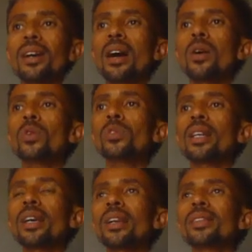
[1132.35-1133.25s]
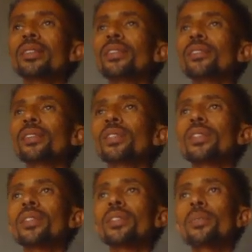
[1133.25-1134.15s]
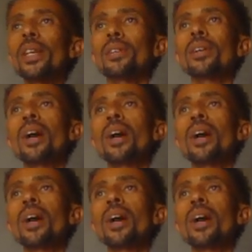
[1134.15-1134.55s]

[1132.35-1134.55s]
how the current decision is made,